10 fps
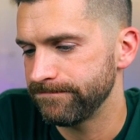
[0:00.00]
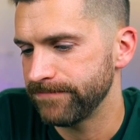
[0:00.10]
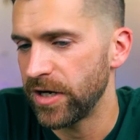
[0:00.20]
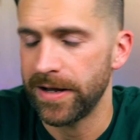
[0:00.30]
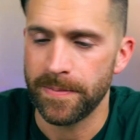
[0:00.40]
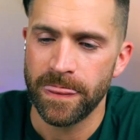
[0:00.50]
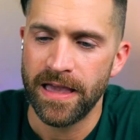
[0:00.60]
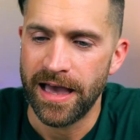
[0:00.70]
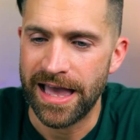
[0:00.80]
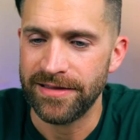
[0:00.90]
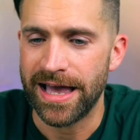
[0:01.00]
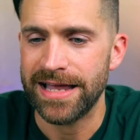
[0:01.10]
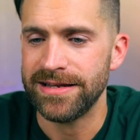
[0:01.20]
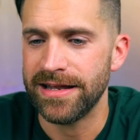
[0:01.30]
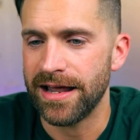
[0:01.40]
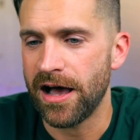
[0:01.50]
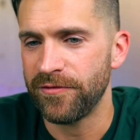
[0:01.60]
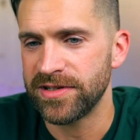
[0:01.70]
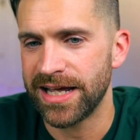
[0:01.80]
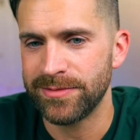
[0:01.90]
All right. I
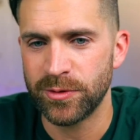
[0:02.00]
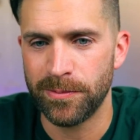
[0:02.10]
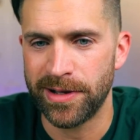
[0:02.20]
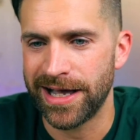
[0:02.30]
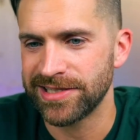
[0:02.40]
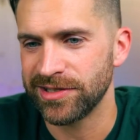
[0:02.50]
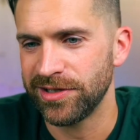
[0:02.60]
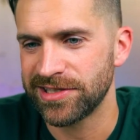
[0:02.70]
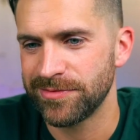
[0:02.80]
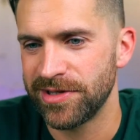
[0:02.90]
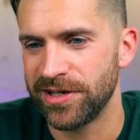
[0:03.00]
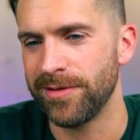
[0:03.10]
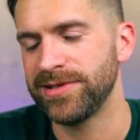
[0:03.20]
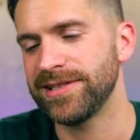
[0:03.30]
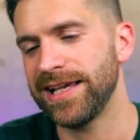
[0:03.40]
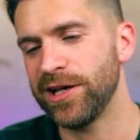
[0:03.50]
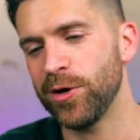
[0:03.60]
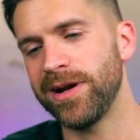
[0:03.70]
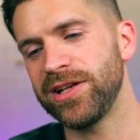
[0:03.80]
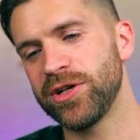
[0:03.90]
oftentimes will pause and look at some of the comments as I go,
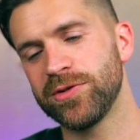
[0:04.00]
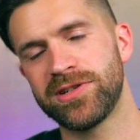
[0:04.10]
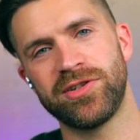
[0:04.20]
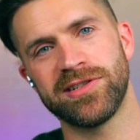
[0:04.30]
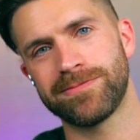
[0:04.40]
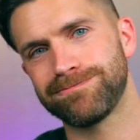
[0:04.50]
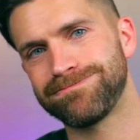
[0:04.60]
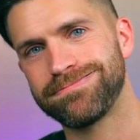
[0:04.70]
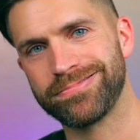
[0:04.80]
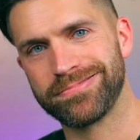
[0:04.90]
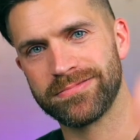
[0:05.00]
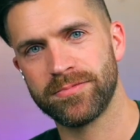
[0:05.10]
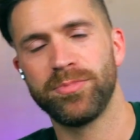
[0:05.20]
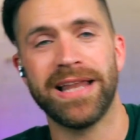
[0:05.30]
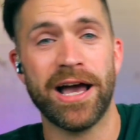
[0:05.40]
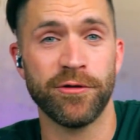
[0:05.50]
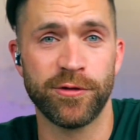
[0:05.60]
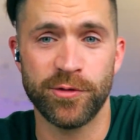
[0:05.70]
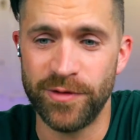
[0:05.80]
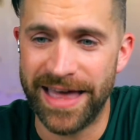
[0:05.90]
but I chose to just plow
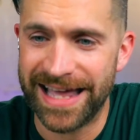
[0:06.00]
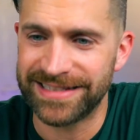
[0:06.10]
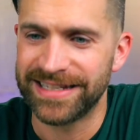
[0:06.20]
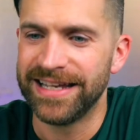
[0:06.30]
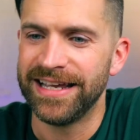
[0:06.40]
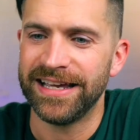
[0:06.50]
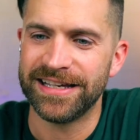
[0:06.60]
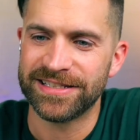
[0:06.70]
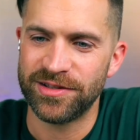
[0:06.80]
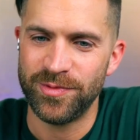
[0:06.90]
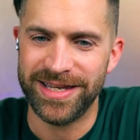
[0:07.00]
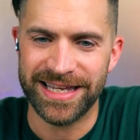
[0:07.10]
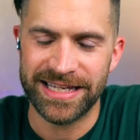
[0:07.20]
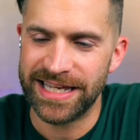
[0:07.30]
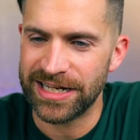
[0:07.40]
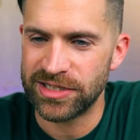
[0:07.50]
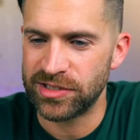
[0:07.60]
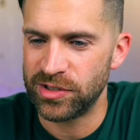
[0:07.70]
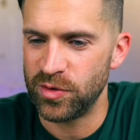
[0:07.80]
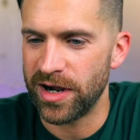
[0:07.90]
through that so that we can get
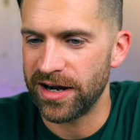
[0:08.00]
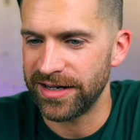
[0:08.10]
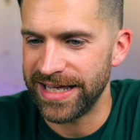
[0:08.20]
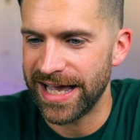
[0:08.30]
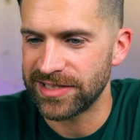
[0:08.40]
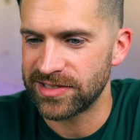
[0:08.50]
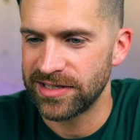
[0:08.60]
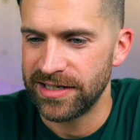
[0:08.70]
to our guest.